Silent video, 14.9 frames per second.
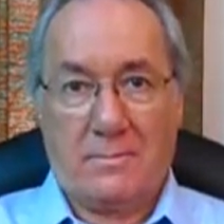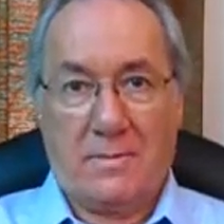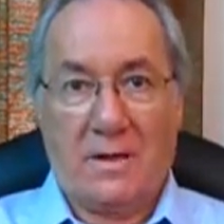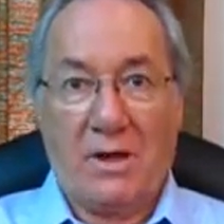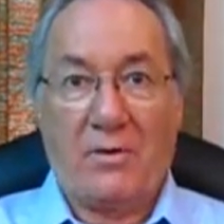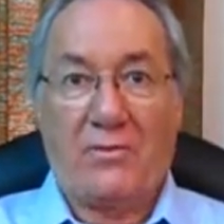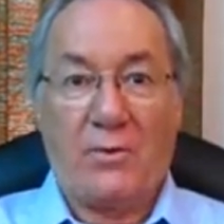
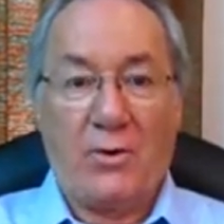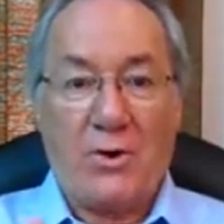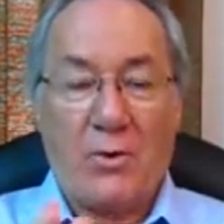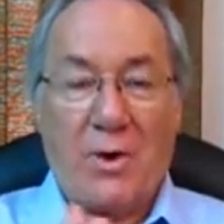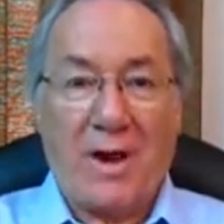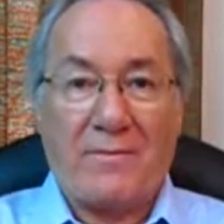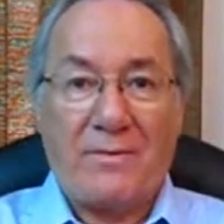Therefore,
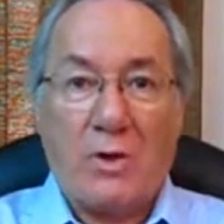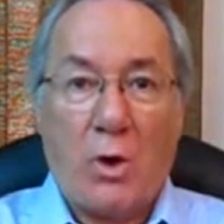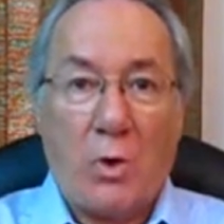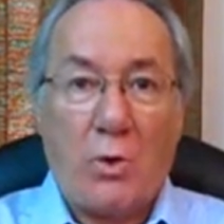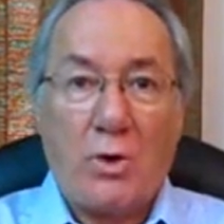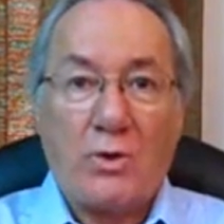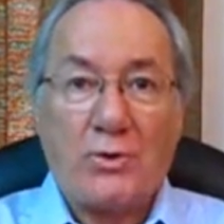you have
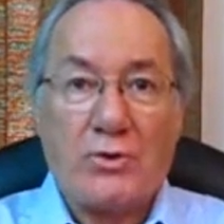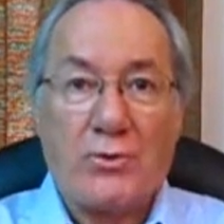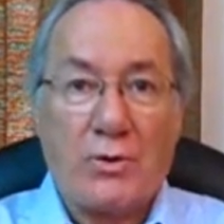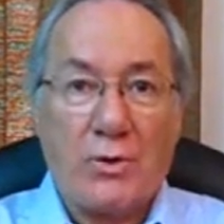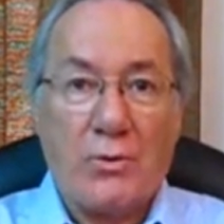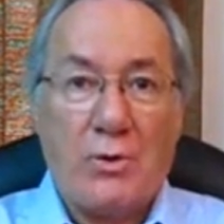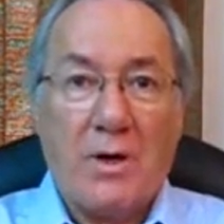no
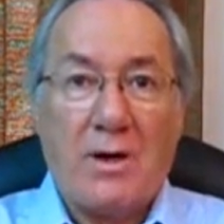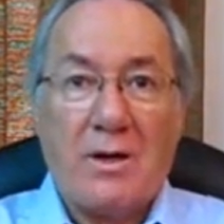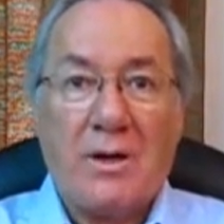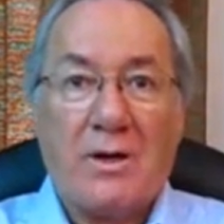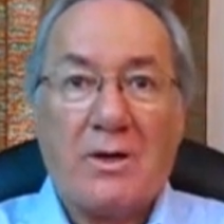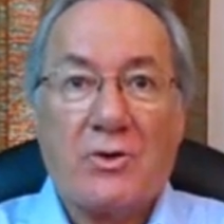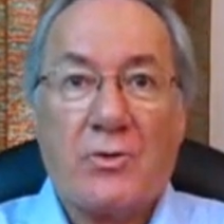true
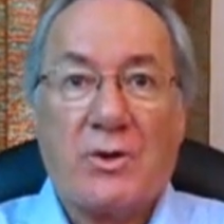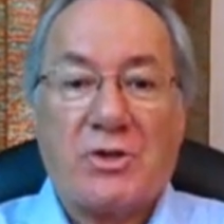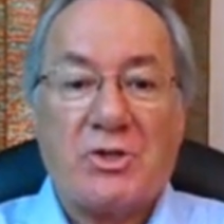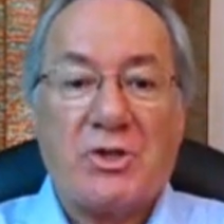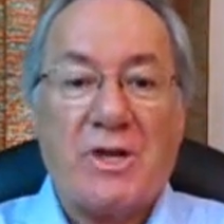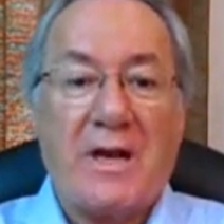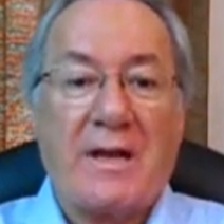
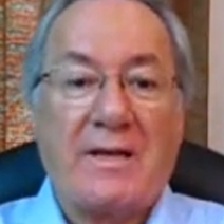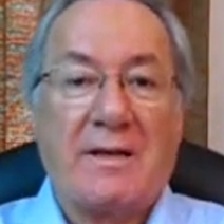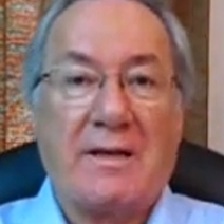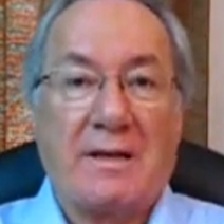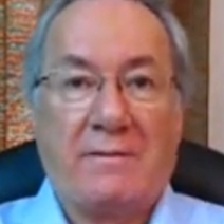Christianity